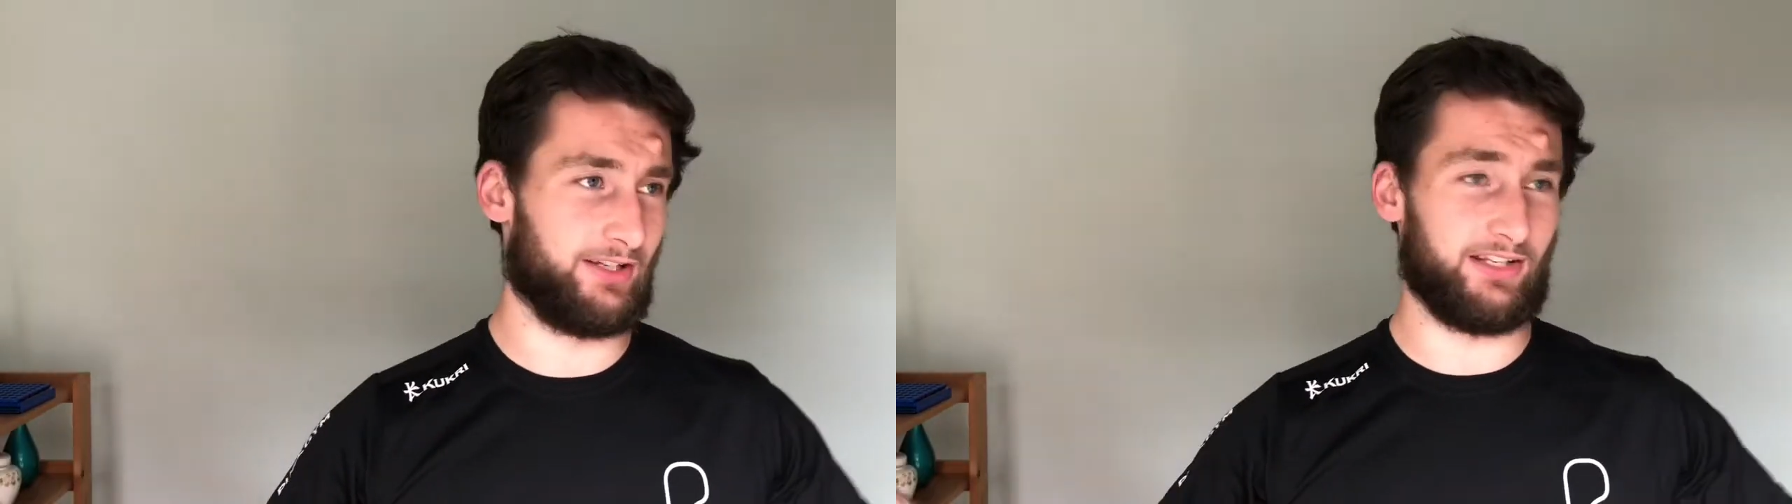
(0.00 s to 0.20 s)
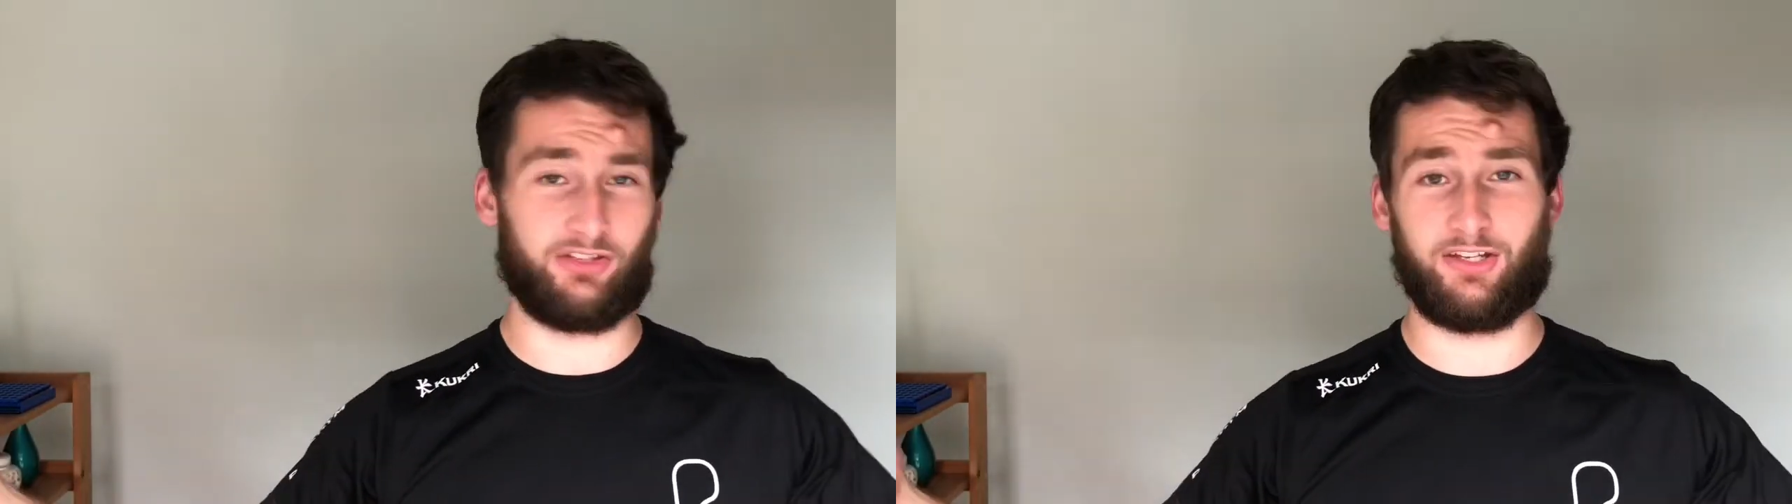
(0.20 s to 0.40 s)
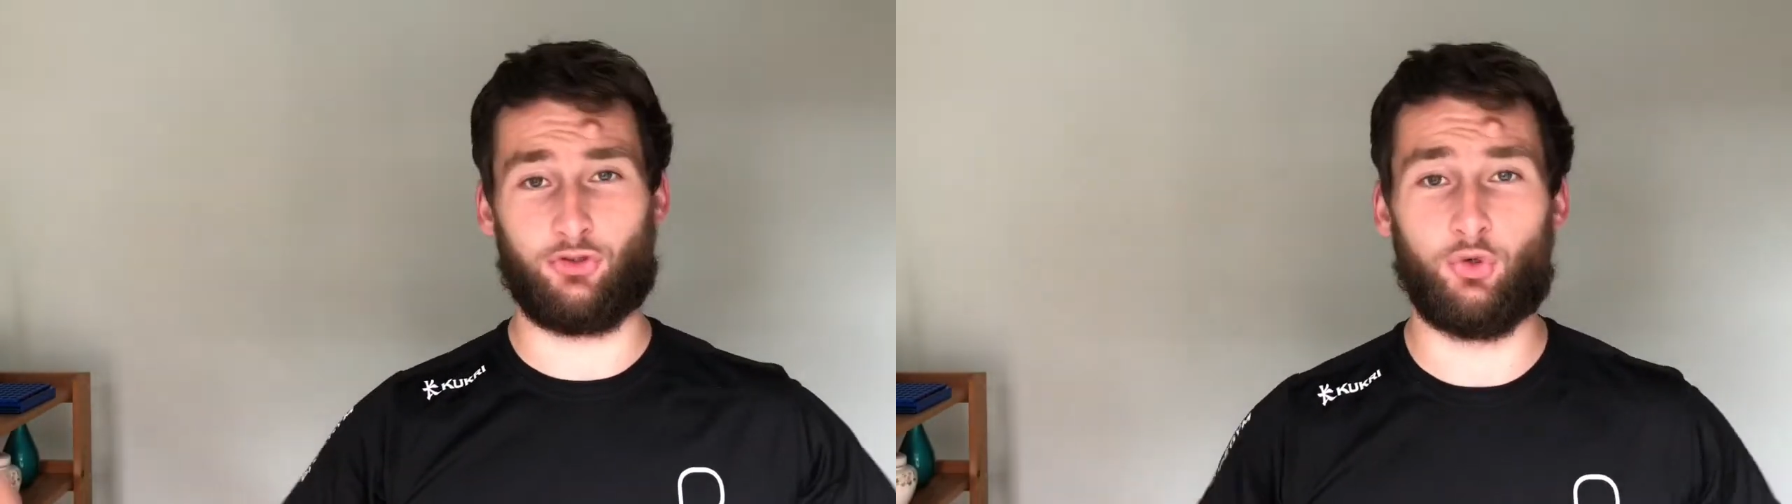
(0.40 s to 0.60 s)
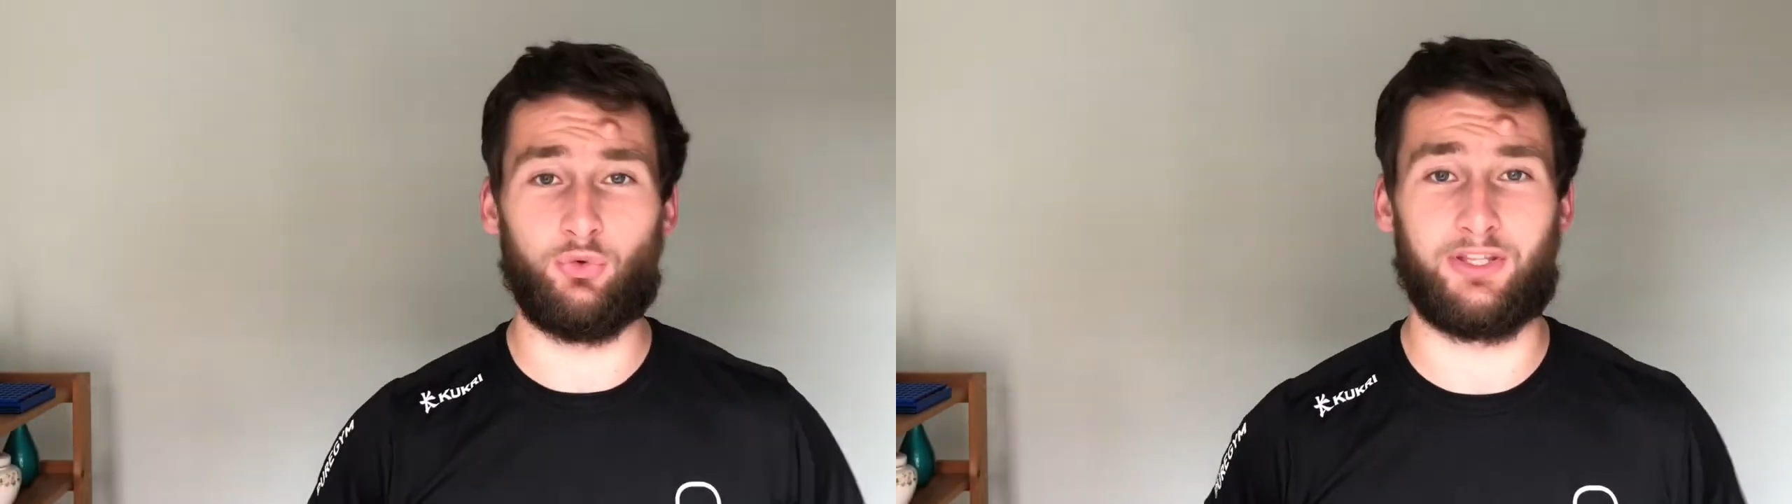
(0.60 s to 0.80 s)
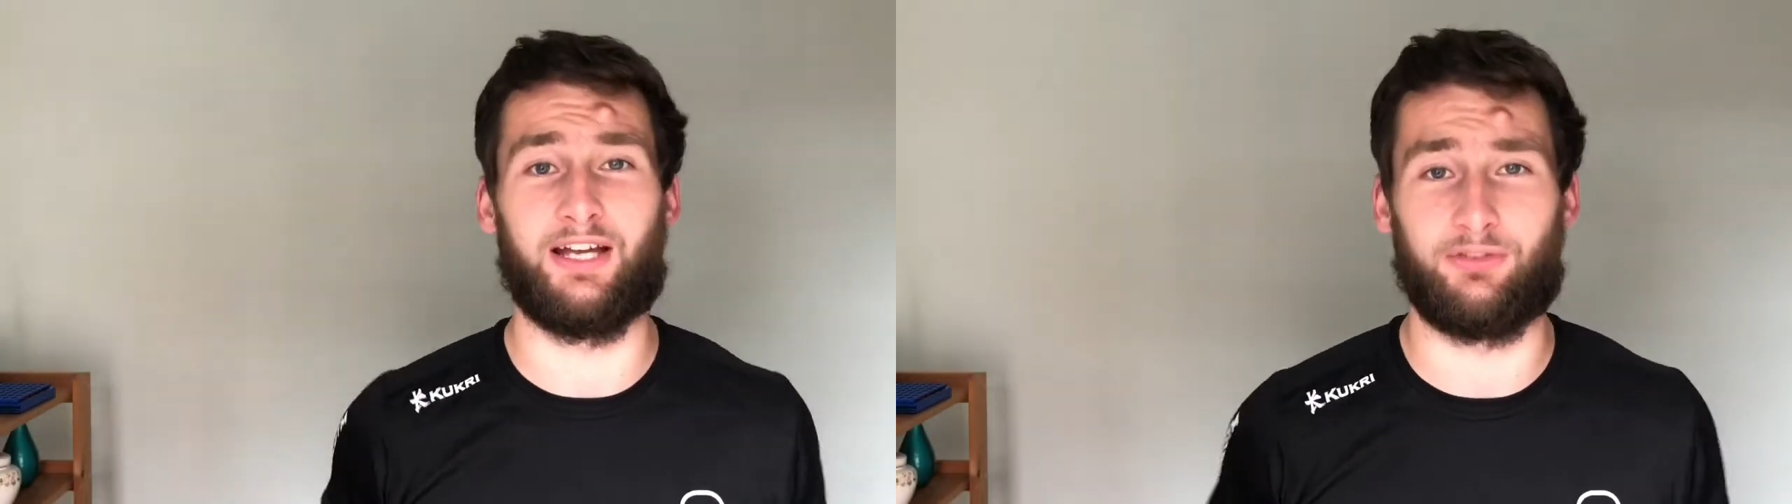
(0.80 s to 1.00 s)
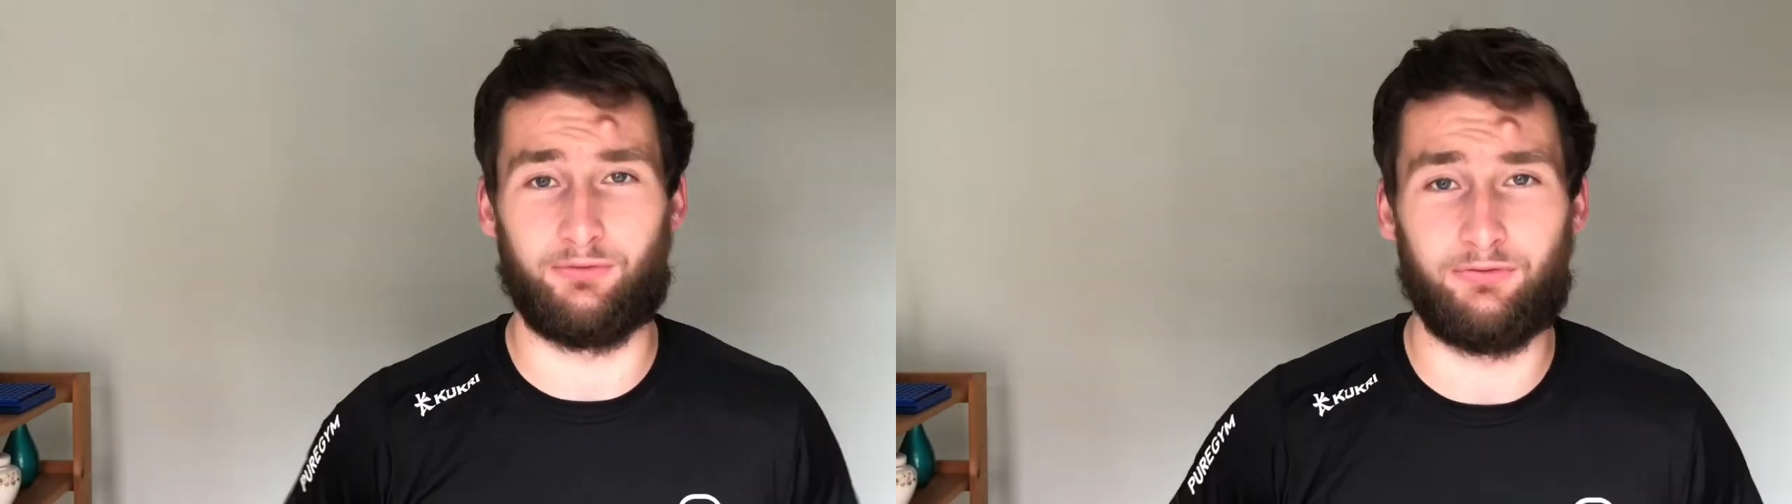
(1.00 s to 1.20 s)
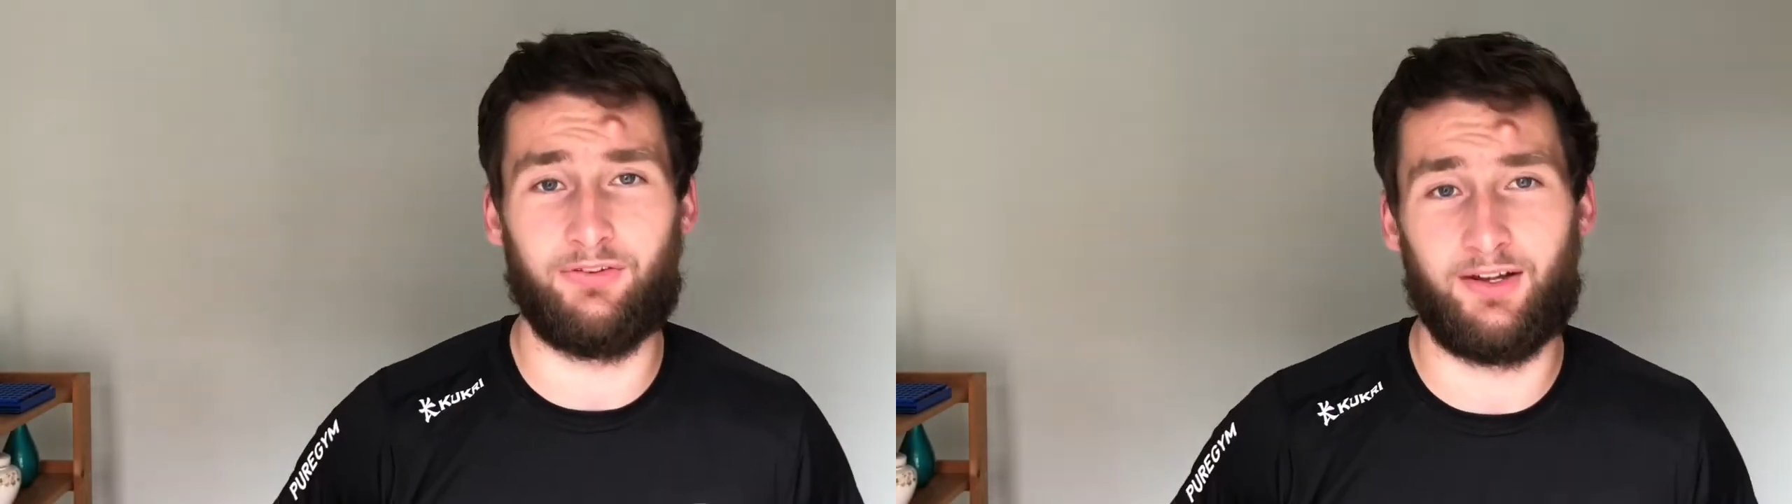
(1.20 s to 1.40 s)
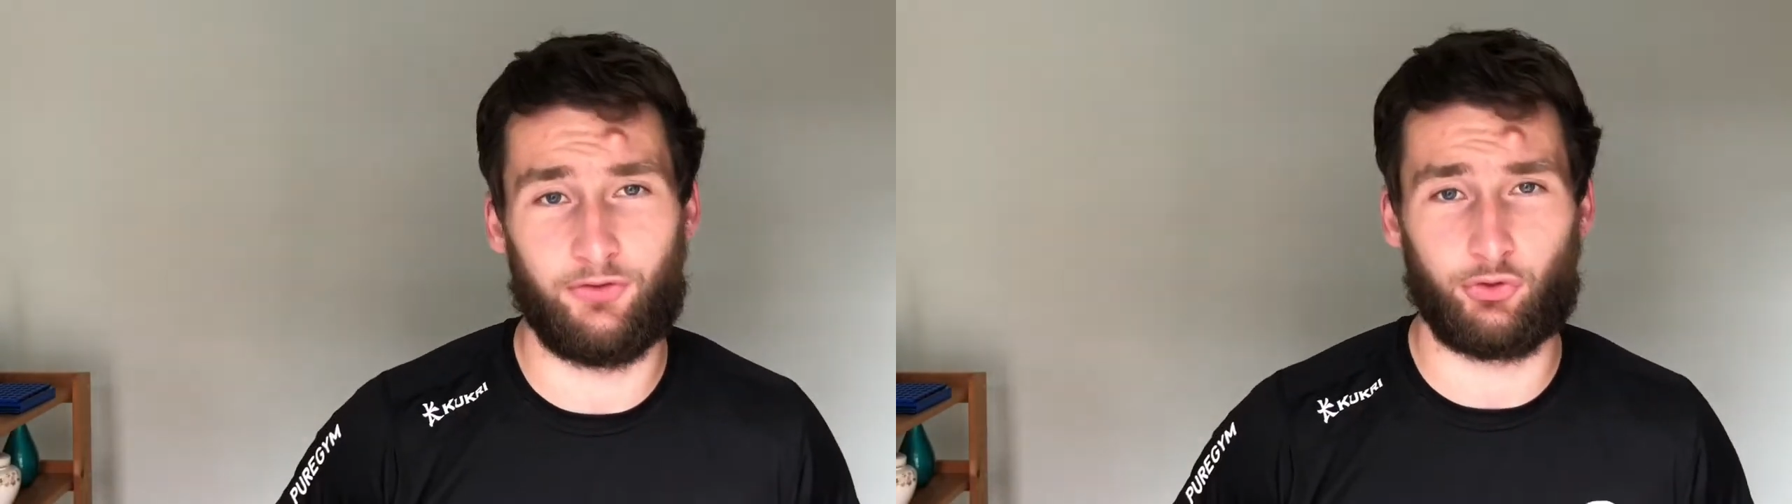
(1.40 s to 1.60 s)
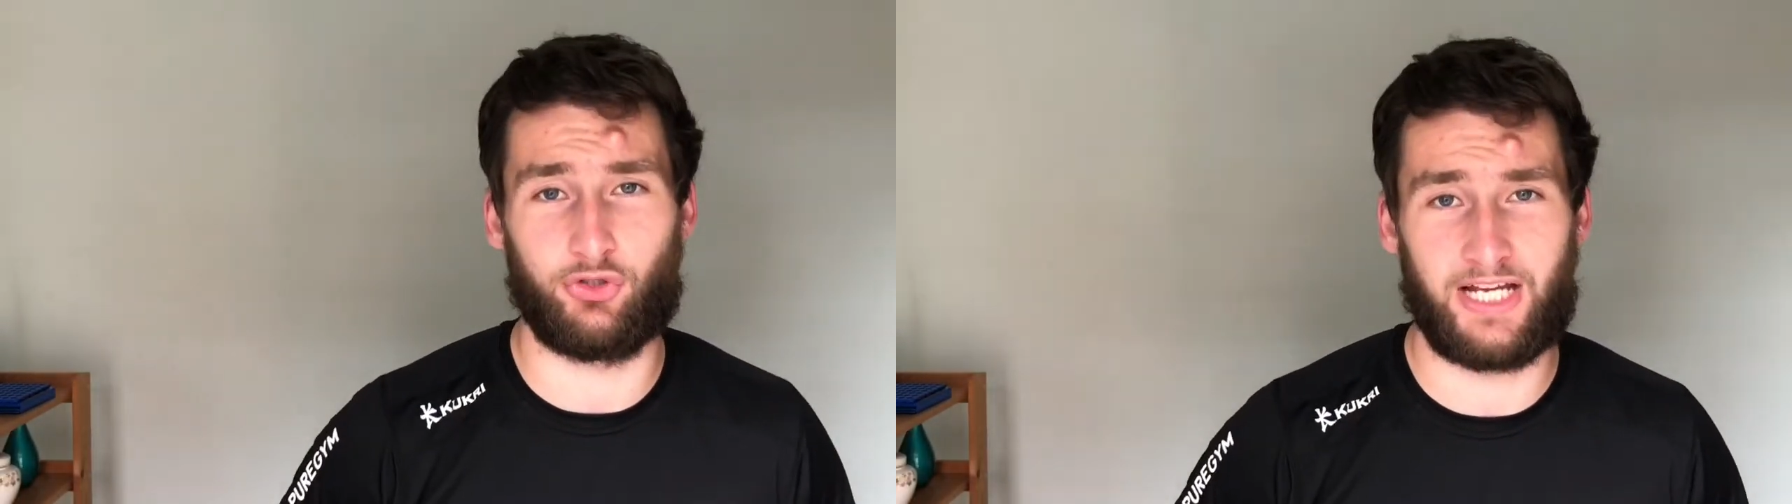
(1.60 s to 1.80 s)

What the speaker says: let's say 2,500